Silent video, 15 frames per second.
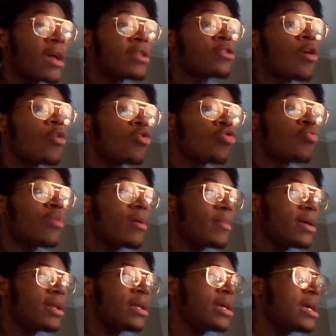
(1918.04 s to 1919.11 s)
those
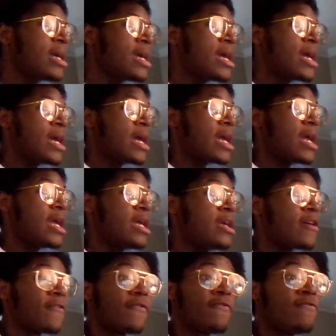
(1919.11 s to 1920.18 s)
women.
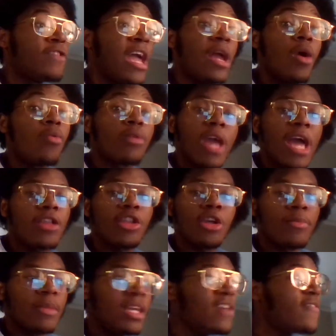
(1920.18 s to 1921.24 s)
If they don't catch
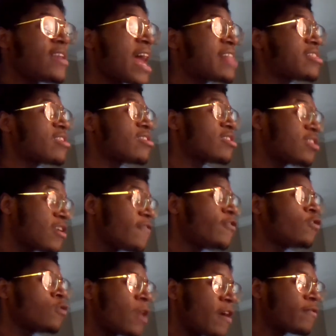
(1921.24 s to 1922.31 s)
him even at the
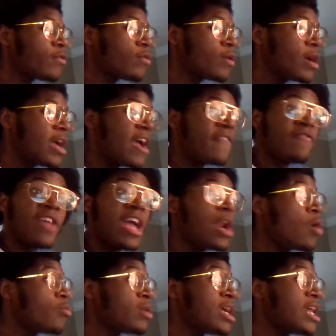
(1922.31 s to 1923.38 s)
civil level, if they
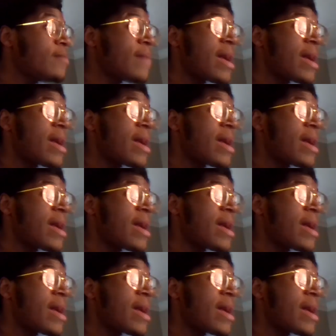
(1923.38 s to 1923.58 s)
don't get him